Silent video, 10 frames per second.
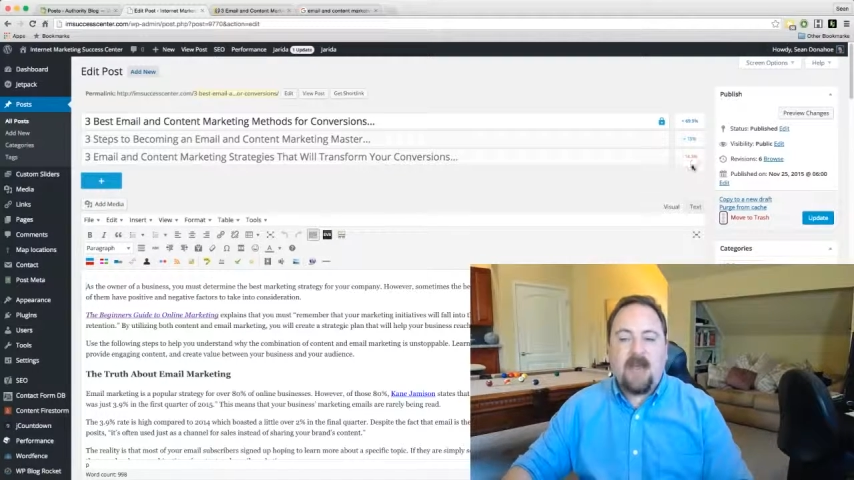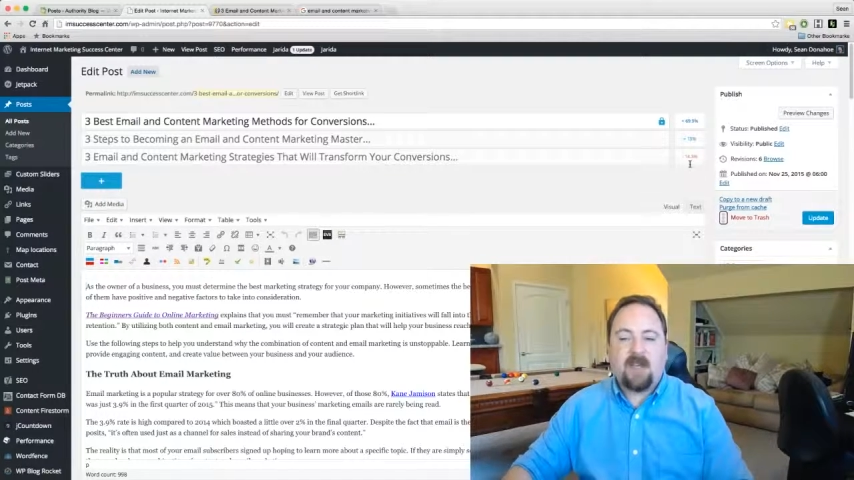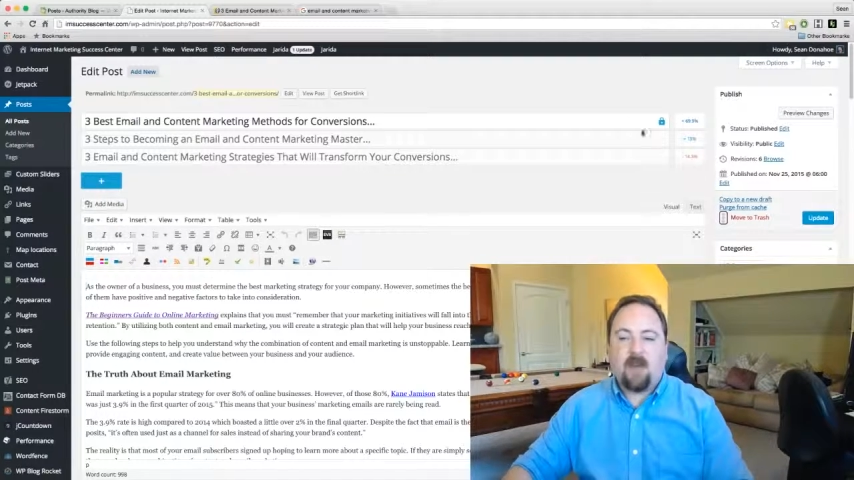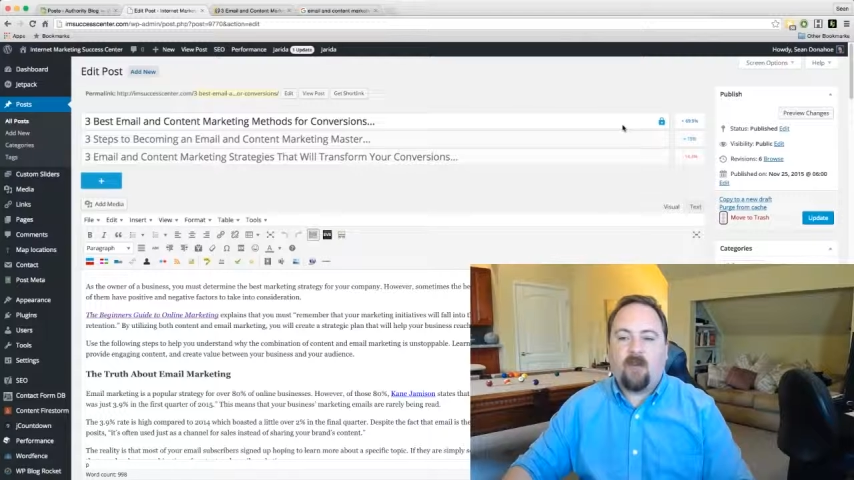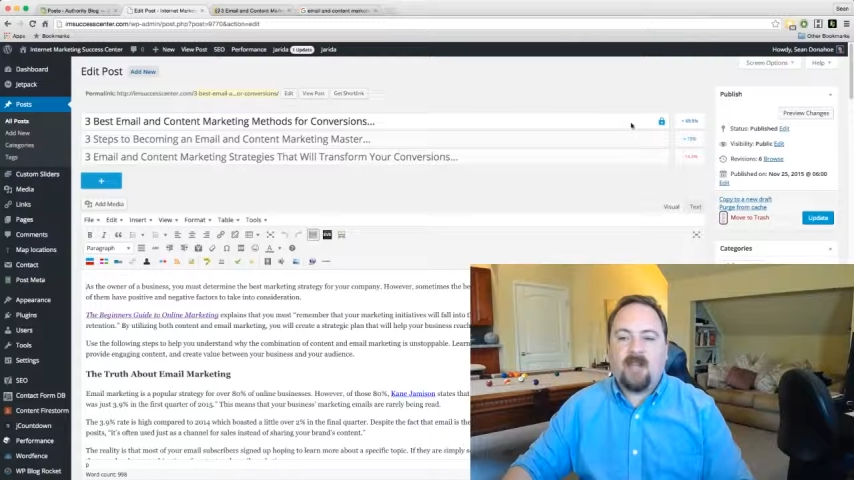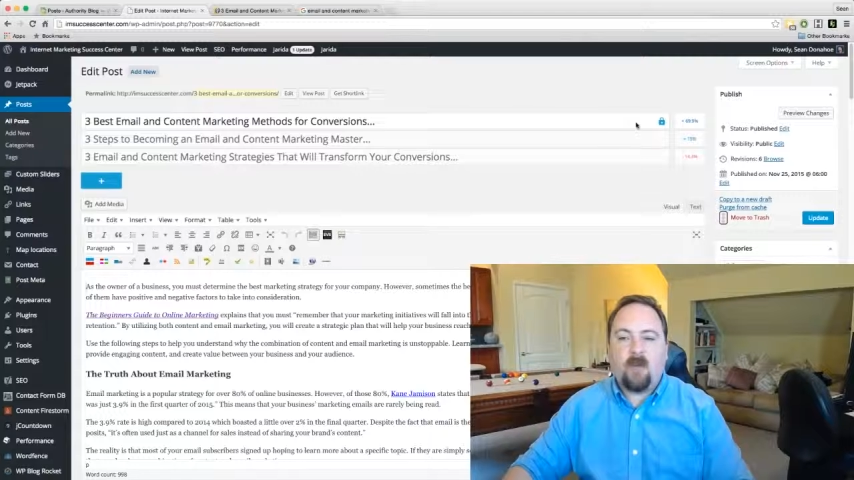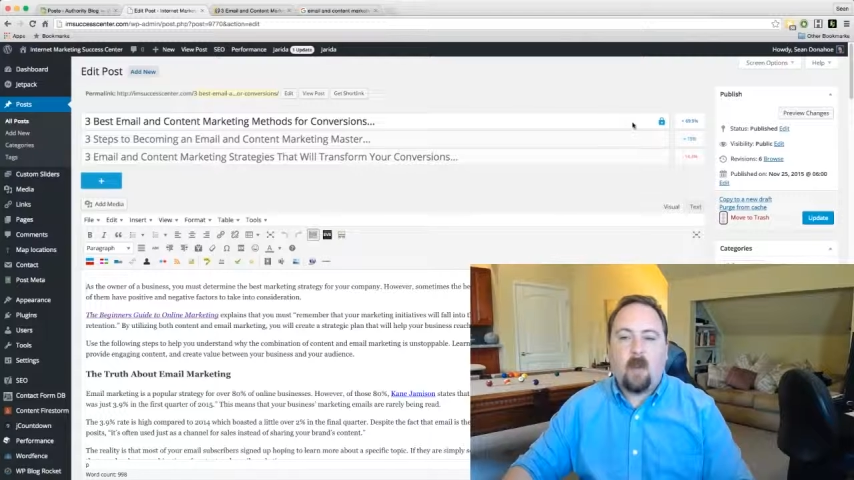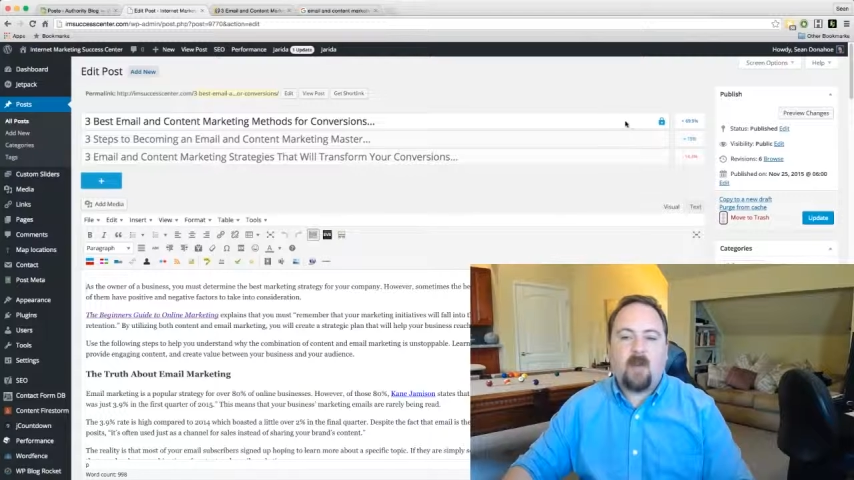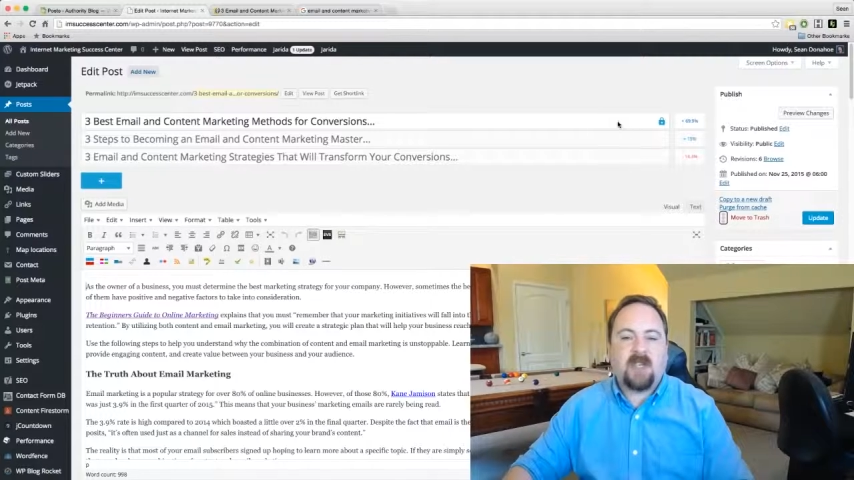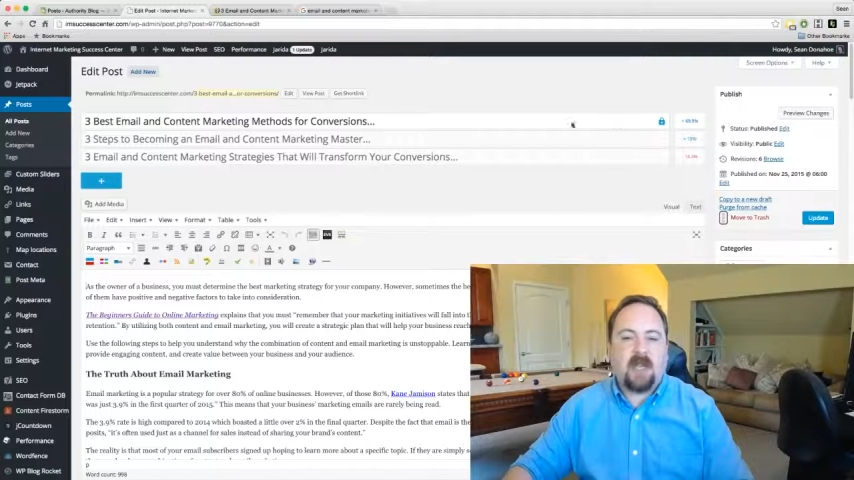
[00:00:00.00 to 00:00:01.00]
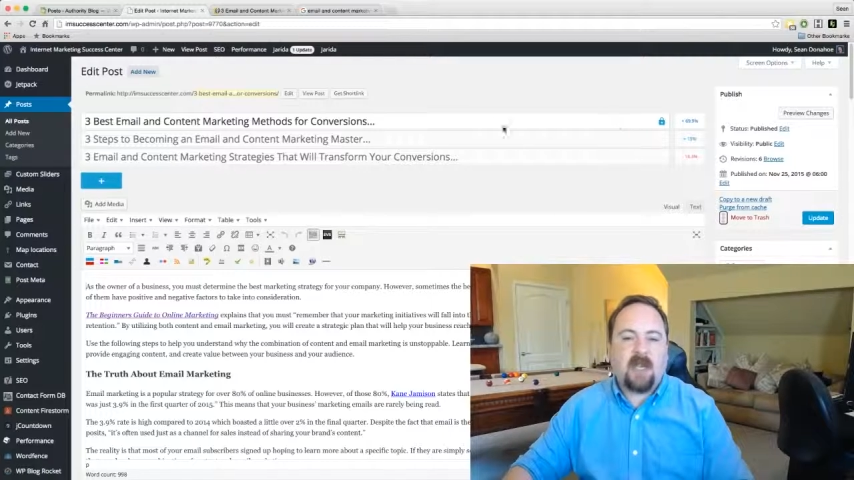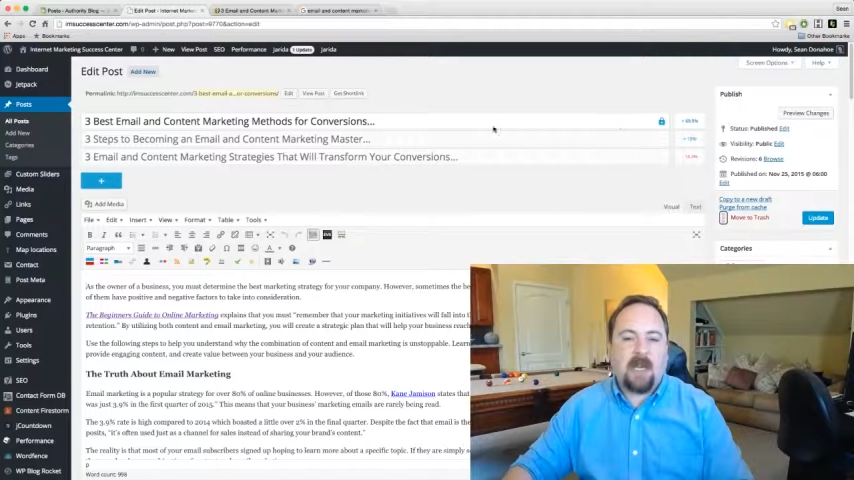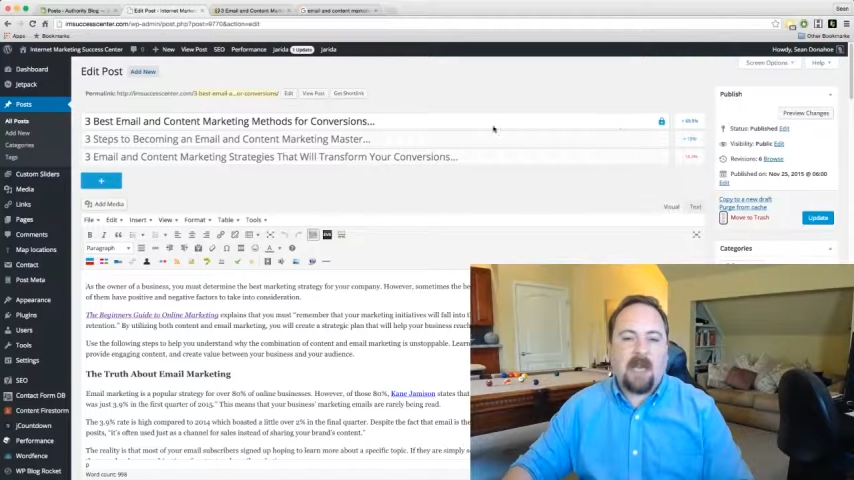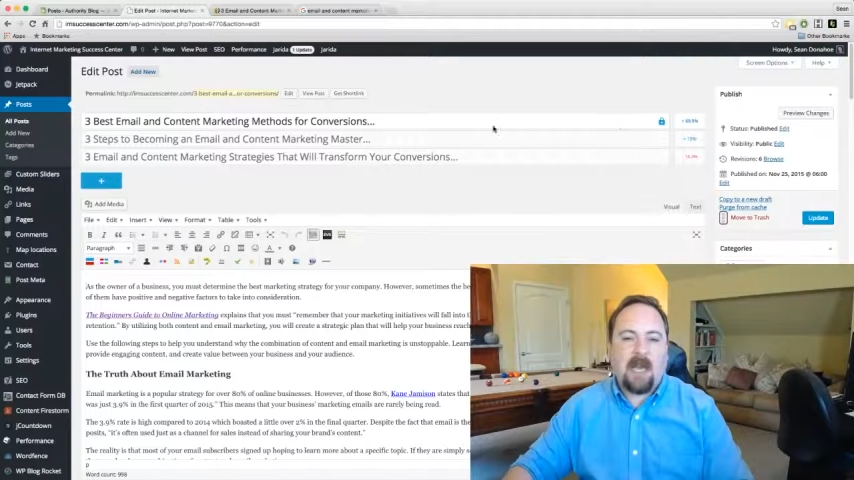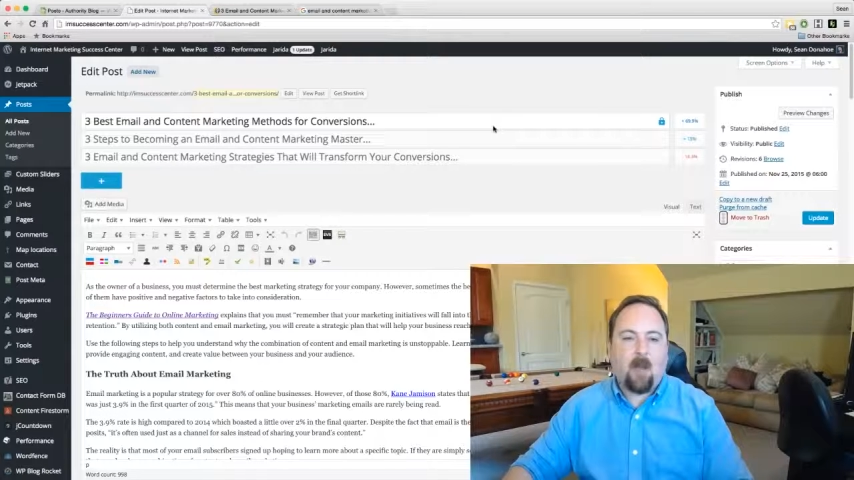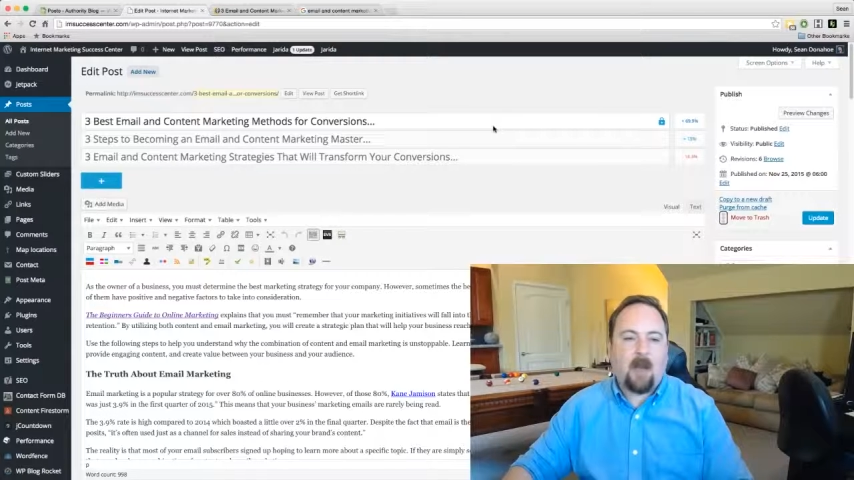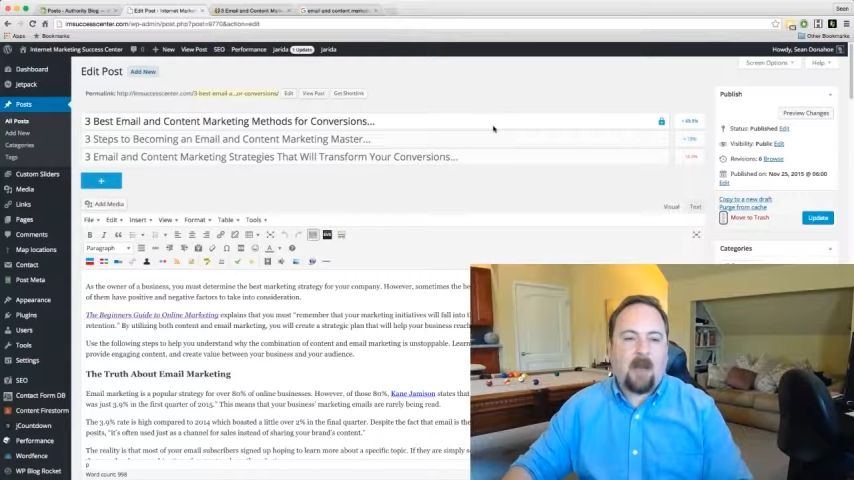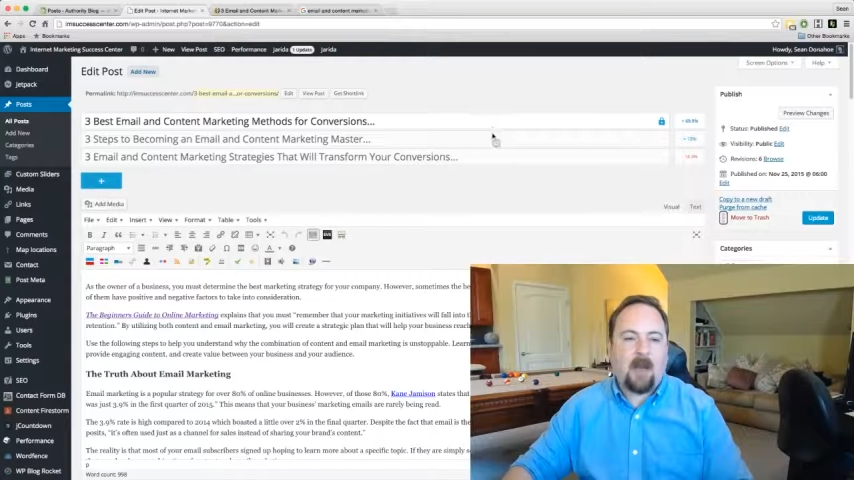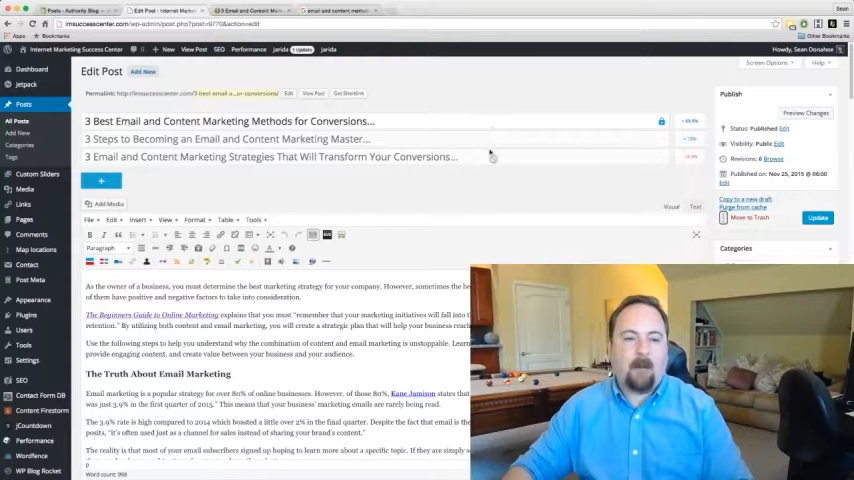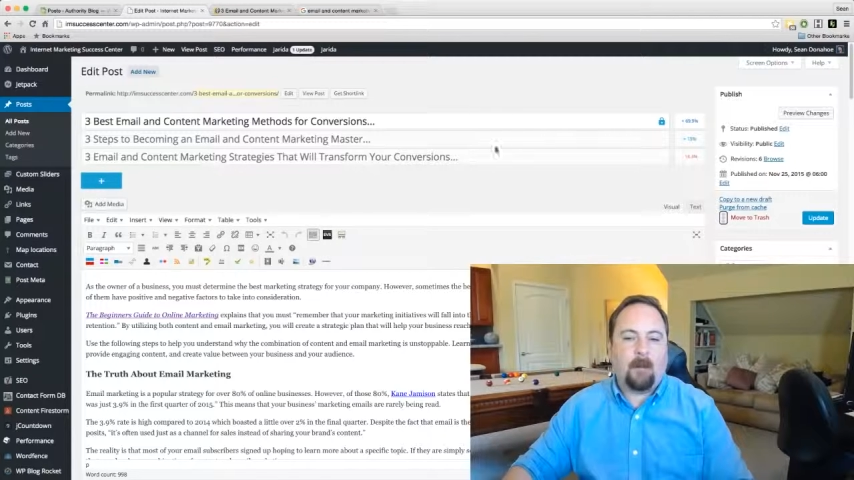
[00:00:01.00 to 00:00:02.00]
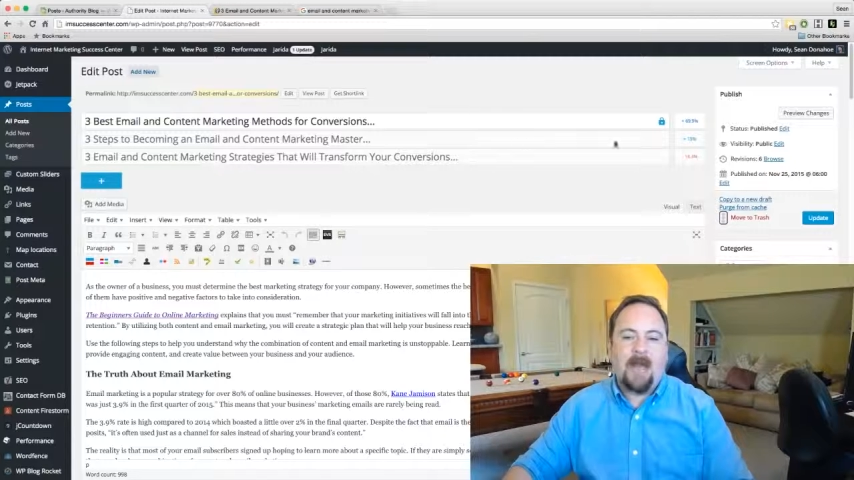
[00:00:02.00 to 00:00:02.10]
So this one was a clear winner,